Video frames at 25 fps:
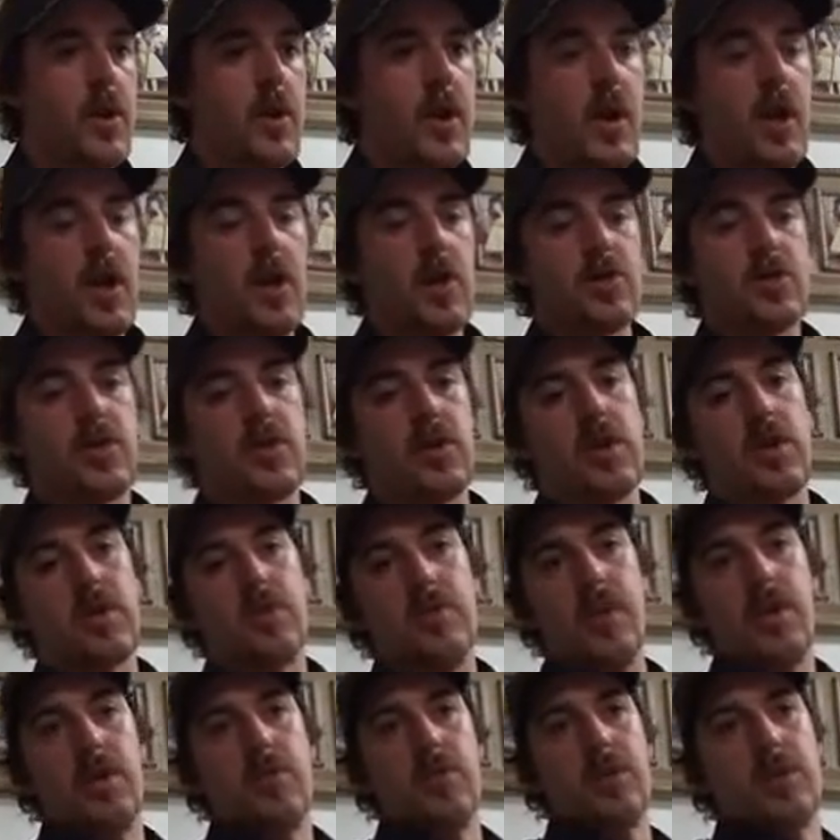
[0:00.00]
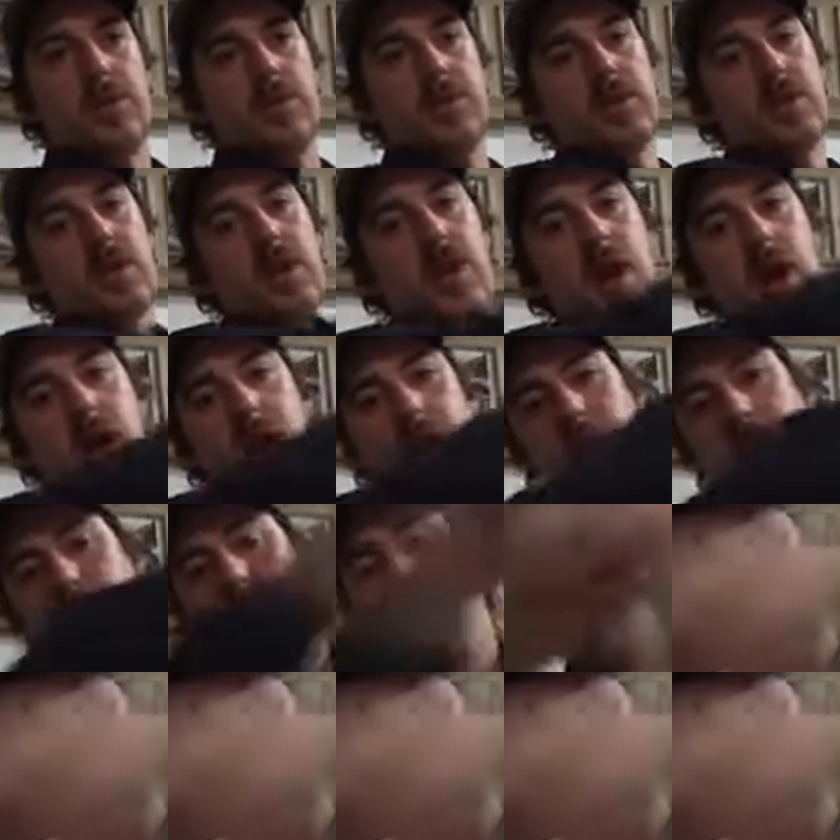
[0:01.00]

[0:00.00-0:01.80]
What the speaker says: I also like to be able to slide my